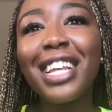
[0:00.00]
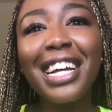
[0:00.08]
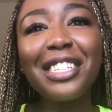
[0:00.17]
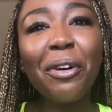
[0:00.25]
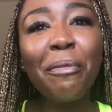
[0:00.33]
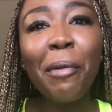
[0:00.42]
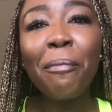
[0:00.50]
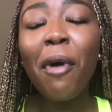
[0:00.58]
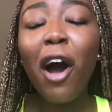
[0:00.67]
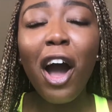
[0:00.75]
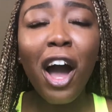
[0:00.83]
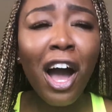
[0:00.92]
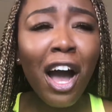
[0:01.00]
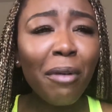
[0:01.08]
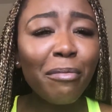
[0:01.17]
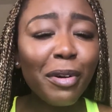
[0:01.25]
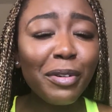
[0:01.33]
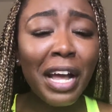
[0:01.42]
I told my
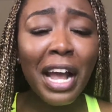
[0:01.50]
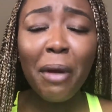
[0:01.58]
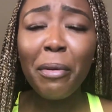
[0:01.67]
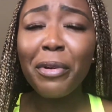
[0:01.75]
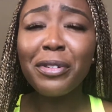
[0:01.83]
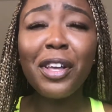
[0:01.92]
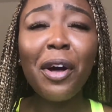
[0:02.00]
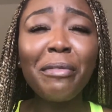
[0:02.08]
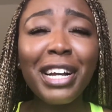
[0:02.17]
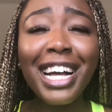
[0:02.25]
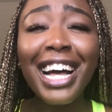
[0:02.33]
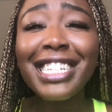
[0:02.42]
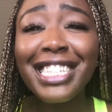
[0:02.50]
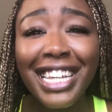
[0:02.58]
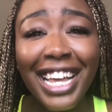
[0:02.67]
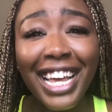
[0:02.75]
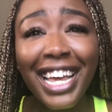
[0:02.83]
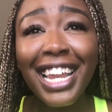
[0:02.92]
mom, I remember I was calling my
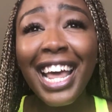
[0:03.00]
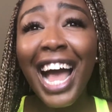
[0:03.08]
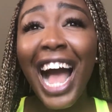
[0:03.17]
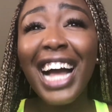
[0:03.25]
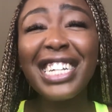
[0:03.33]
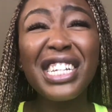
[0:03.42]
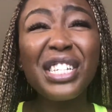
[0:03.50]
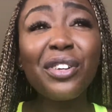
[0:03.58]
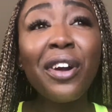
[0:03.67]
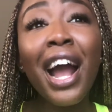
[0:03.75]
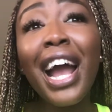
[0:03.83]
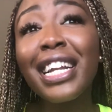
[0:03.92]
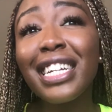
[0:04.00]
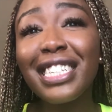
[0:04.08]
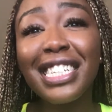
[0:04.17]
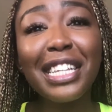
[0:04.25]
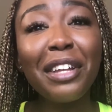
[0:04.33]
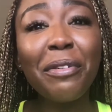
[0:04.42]
cousin. I just cried and
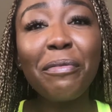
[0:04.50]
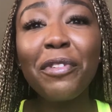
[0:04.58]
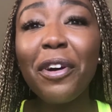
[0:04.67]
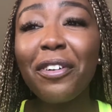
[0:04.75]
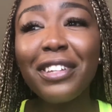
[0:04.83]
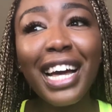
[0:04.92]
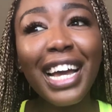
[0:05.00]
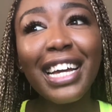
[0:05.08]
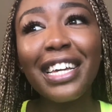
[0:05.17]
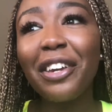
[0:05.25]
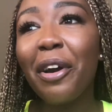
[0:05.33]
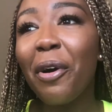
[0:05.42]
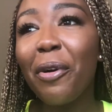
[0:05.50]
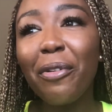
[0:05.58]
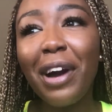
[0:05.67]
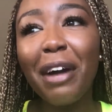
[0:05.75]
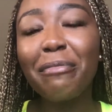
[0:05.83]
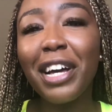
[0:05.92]
just letting them know, like,
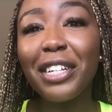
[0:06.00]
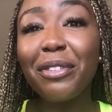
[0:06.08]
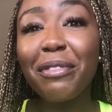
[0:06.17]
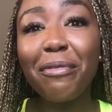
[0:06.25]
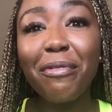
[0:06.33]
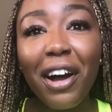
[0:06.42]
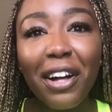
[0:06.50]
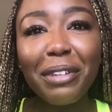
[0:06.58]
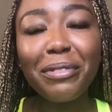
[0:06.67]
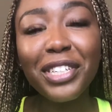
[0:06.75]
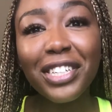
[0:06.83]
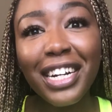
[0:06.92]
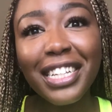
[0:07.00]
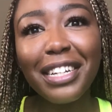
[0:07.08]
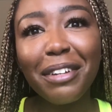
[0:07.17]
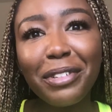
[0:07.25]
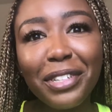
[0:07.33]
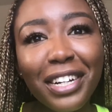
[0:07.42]
yo, I'm not doing well. I'm
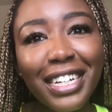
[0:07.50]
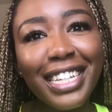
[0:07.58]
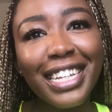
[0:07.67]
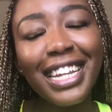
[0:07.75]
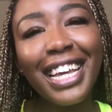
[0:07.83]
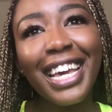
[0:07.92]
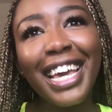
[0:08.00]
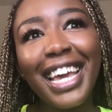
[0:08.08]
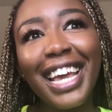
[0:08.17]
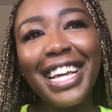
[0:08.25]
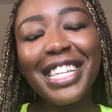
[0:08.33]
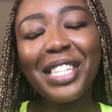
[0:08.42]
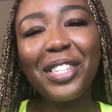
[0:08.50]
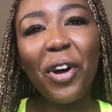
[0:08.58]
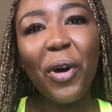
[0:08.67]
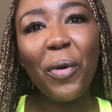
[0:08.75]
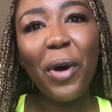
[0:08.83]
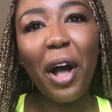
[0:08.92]
struggling. And
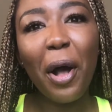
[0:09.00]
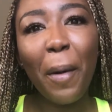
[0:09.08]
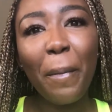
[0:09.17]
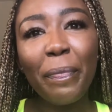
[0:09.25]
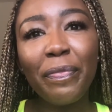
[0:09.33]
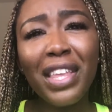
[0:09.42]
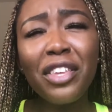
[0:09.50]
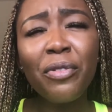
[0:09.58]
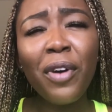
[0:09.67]
so, you